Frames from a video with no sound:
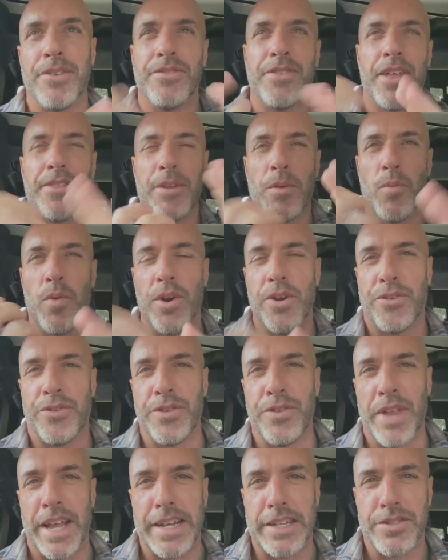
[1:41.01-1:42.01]
It's nothing worse
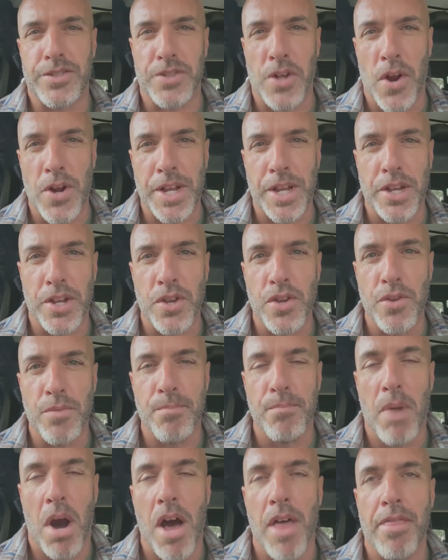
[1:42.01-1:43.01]
than like starting a new
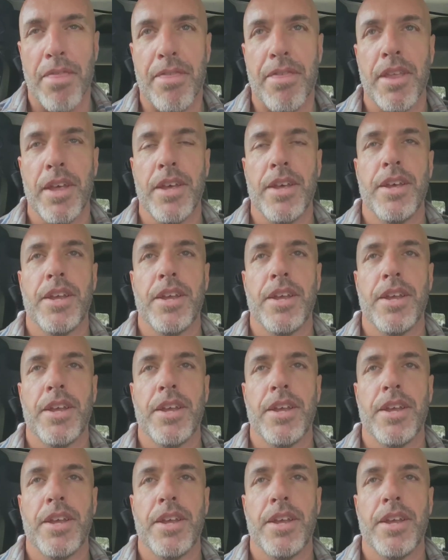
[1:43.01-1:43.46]
month